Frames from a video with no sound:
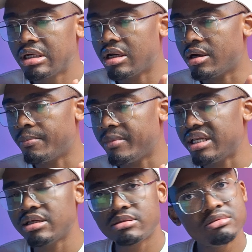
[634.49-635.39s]

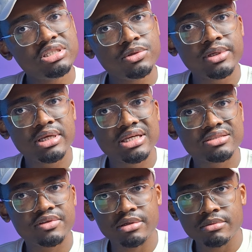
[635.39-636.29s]
And then see you in the
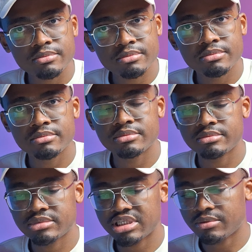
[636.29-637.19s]
next video.
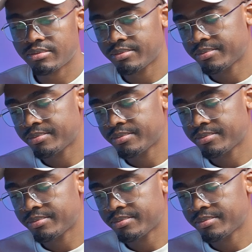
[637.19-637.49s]
Ciao.